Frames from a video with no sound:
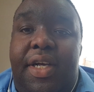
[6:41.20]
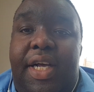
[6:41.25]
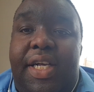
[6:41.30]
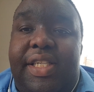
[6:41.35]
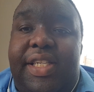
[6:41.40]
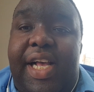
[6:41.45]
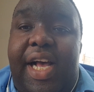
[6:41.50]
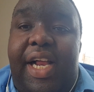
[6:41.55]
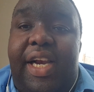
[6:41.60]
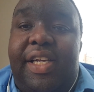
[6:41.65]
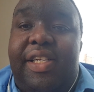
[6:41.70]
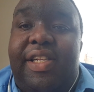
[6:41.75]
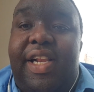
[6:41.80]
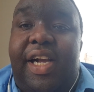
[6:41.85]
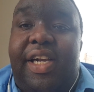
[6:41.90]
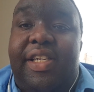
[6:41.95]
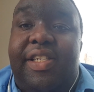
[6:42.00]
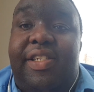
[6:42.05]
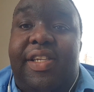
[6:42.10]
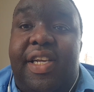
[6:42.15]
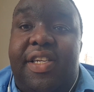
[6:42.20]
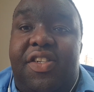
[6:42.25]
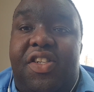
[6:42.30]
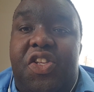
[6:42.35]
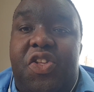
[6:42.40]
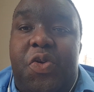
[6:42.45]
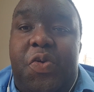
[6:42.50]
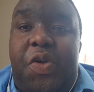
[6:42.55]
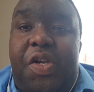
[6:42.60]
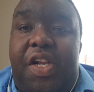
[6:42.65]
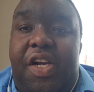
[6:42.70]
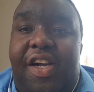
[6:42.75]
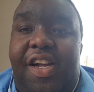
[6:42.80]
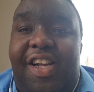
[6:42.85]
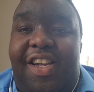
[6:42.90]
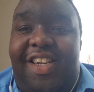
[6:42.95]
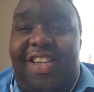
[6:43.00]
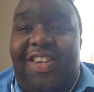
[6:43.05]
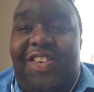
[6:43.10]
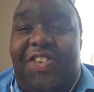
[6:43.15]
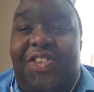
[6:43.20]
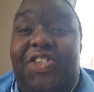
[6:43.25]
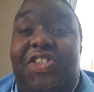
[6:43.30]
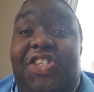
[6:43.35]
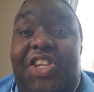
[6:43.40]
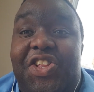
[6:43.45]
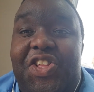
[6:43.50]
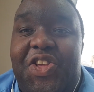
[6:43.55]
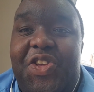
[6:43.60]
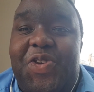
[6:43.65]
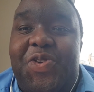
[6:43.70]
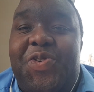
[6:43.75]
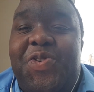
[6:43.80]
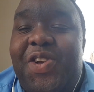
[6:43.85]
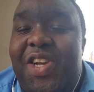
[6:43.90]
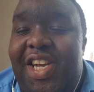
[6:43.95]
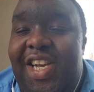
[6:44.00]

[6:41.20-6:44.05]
That's Alex Lacazette to you and I, or to you.